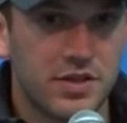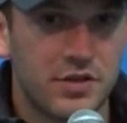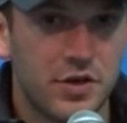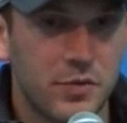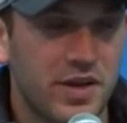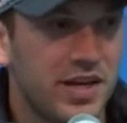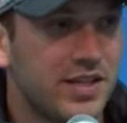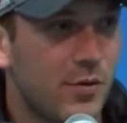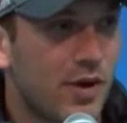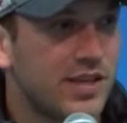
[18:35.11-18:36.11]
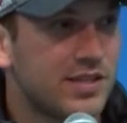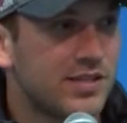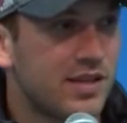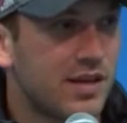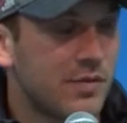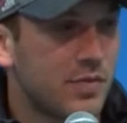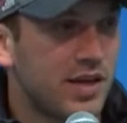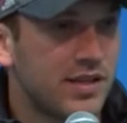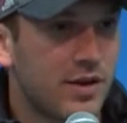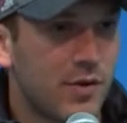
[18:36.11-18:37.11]
you know, being in the races and
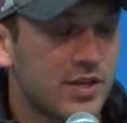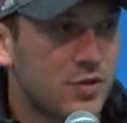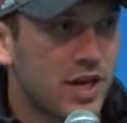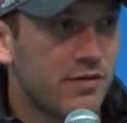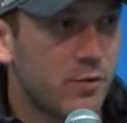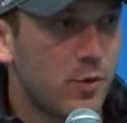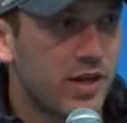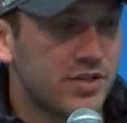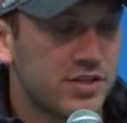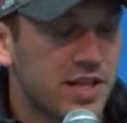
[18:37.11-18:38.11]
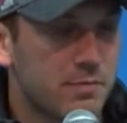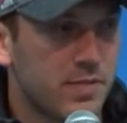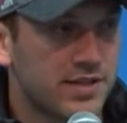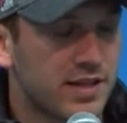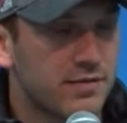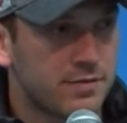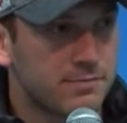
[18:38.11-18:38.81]
being in the racetrack every weekend, just like myself.